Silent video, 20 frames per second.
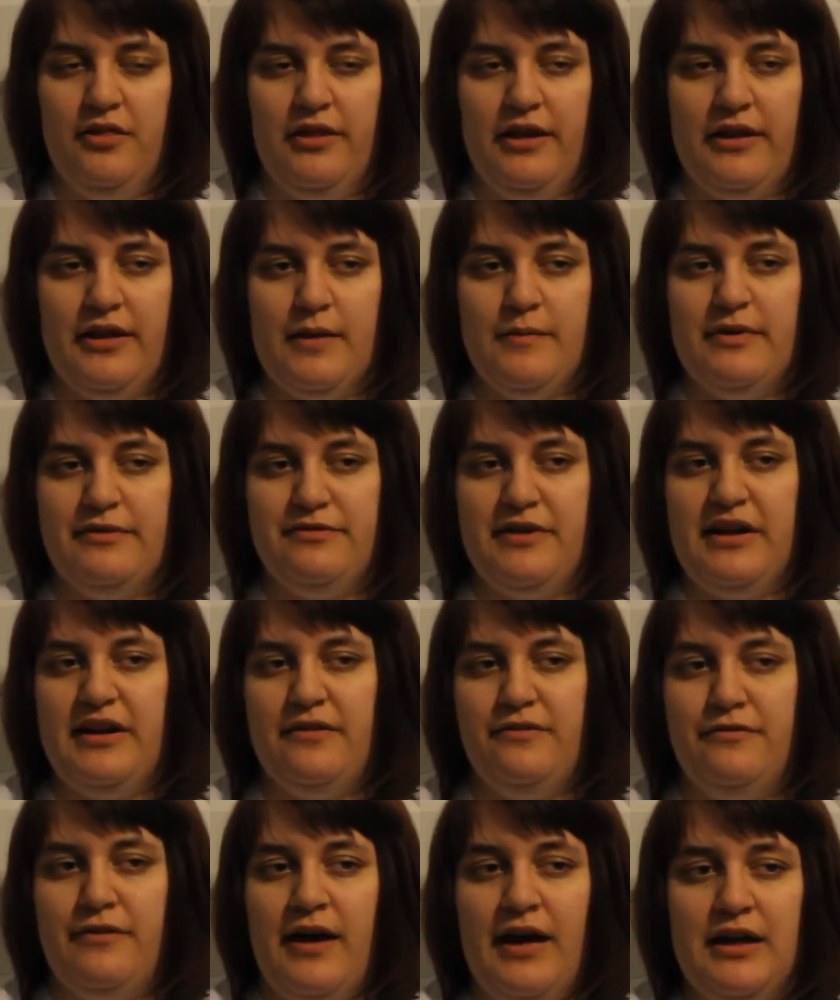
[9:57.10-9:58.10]
Like, I'm afraid
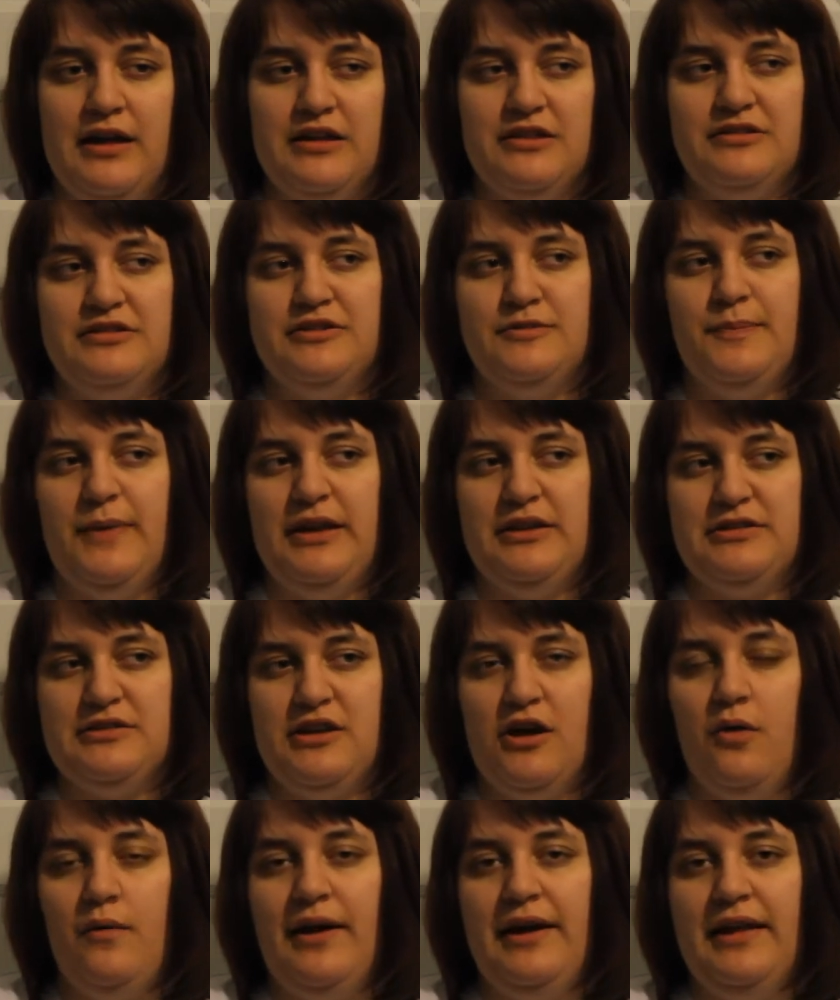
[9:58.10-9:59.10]
of heights, but I
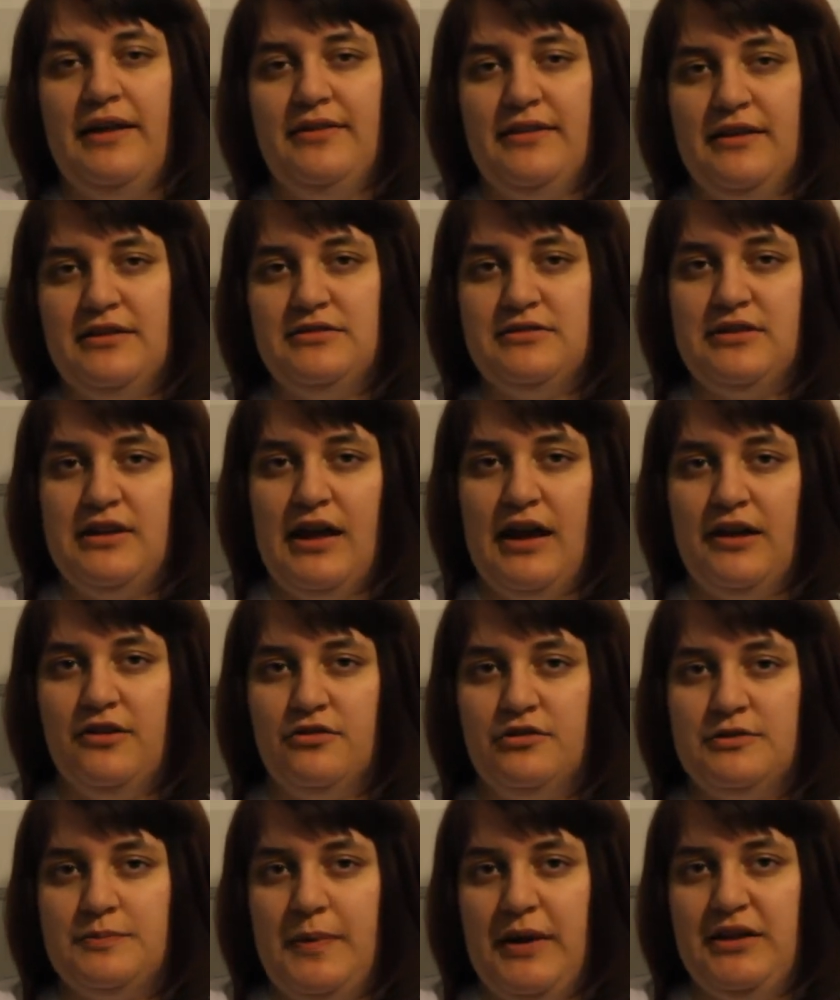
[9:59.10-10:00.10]
still went in the
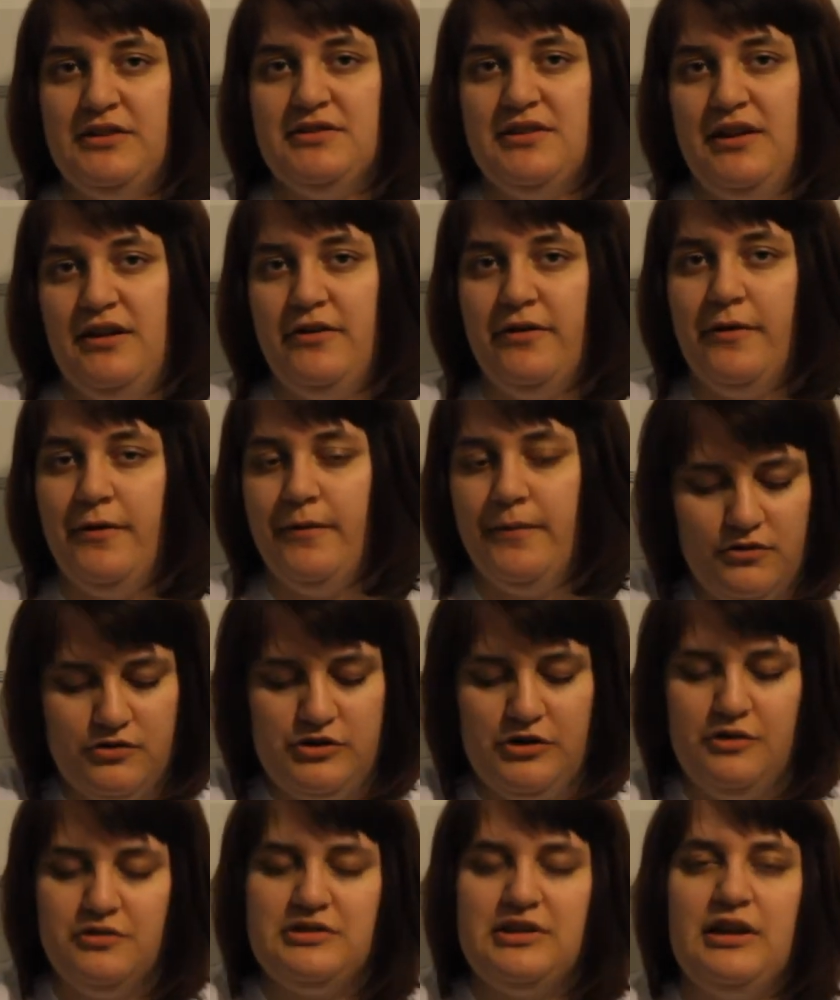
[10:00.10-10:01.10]
Seattle Space Needle.
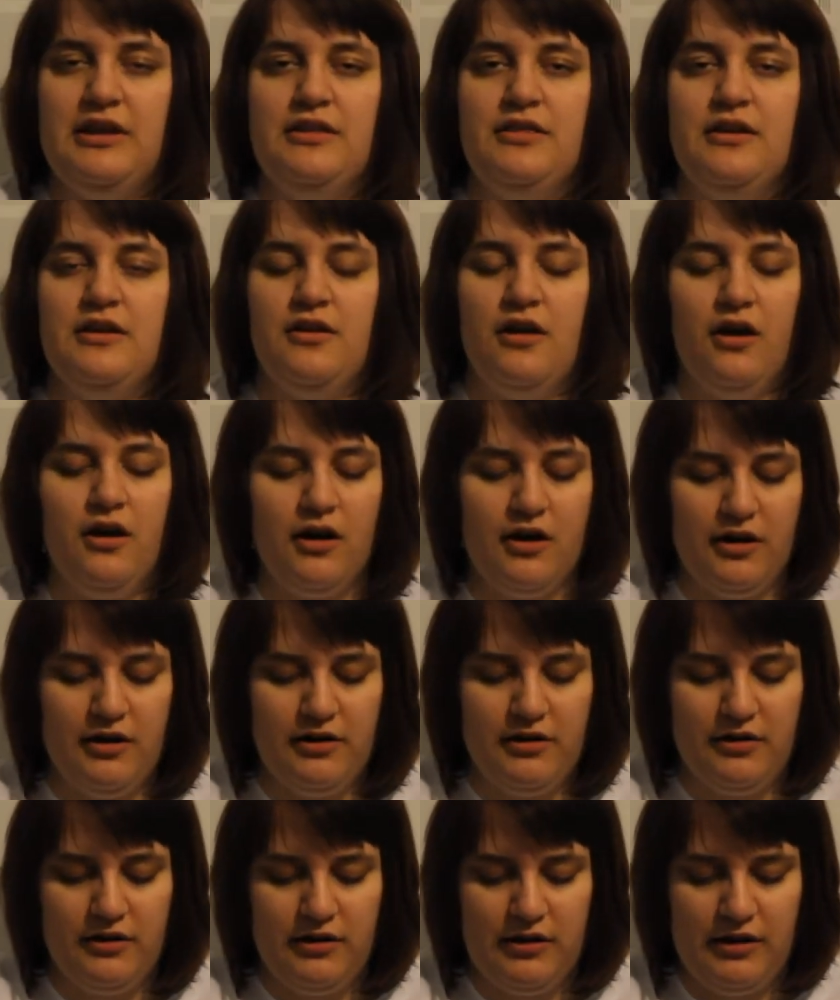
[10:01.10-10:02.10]
Do you sing in the
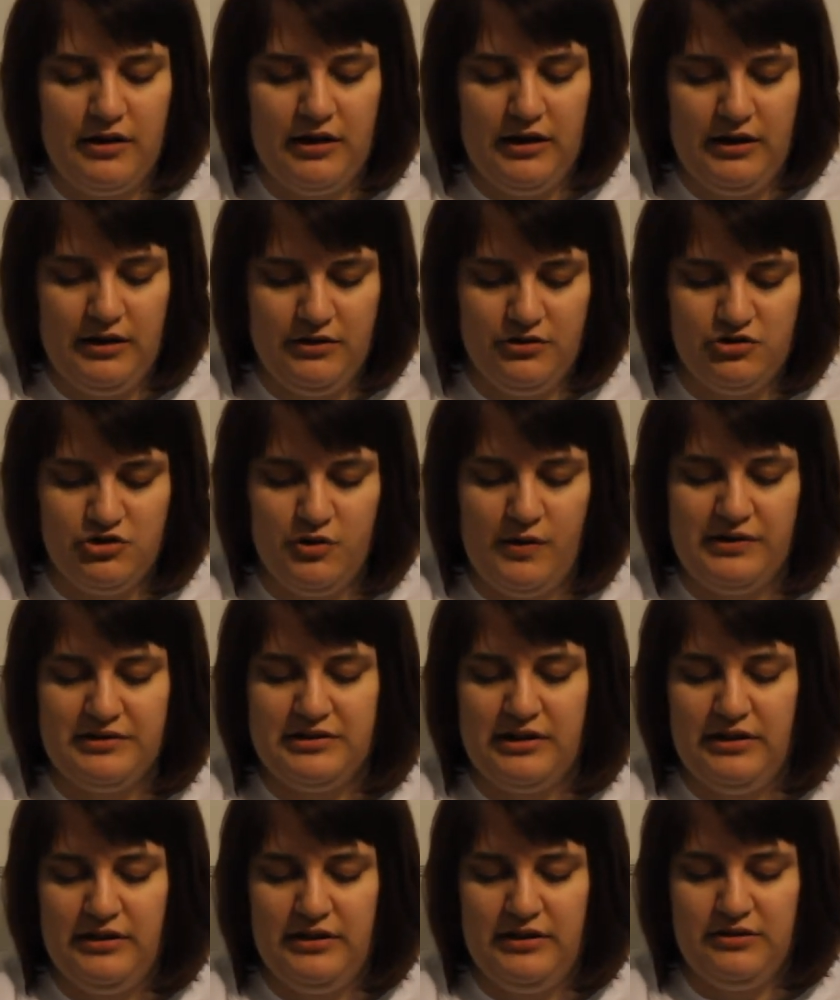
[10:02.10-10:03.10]
car, and do I
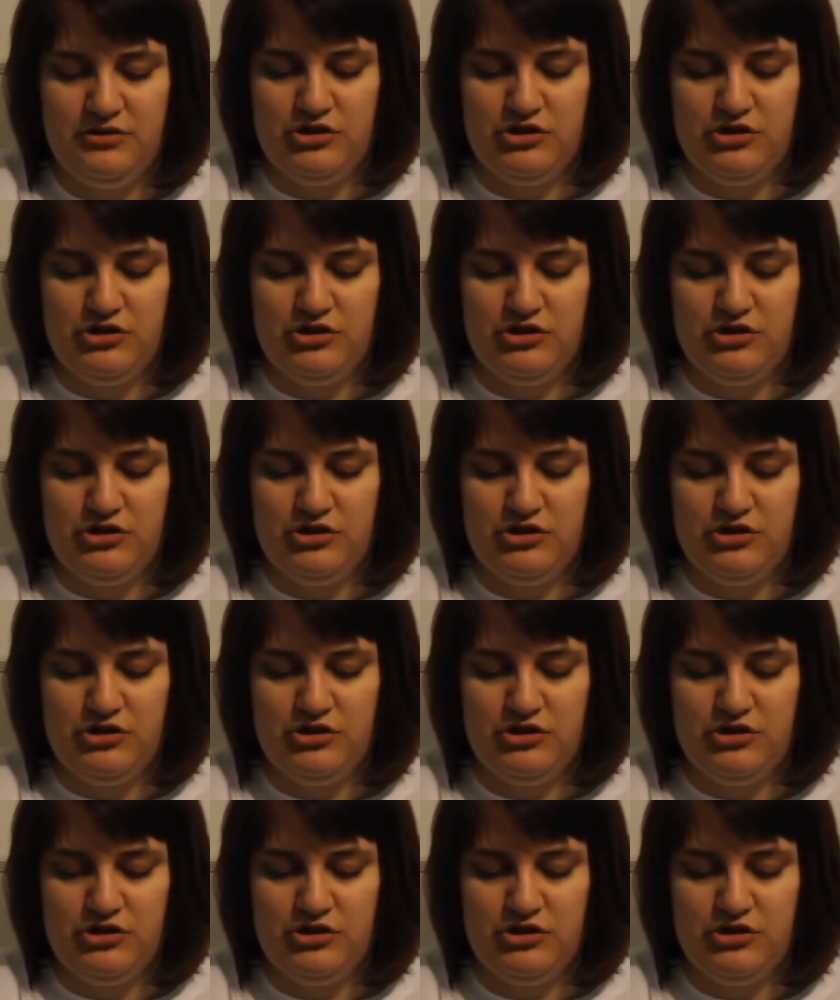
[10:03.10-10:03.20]
sing in